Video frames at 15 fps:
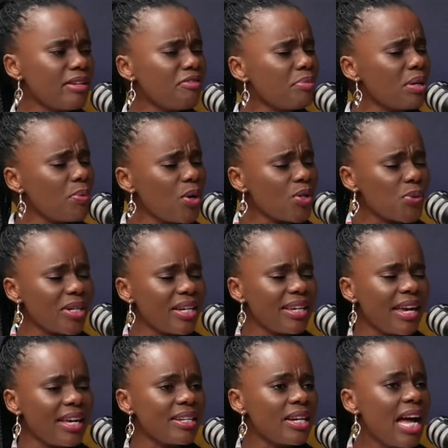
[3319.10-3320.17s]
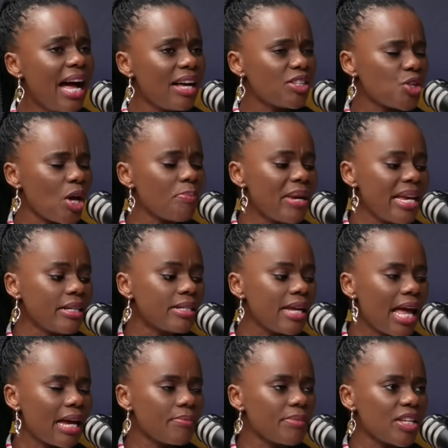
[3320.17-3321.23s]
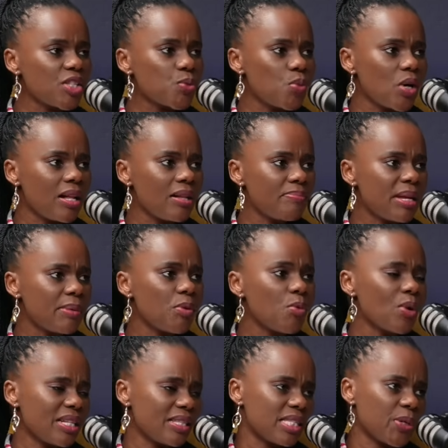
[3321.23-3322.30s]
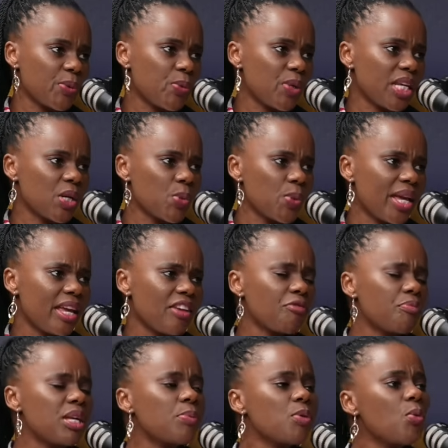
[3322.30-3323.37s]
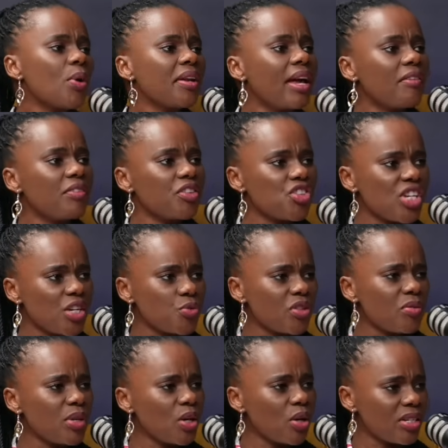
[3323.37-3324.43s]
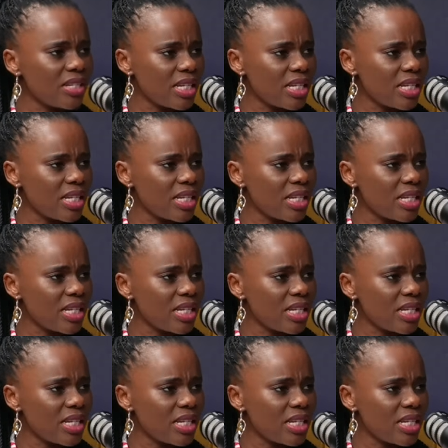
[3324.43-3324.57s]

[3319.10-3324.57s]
if people also want to get, so I make time as well, maybe once a week, where if people want to have a chat with me on mm.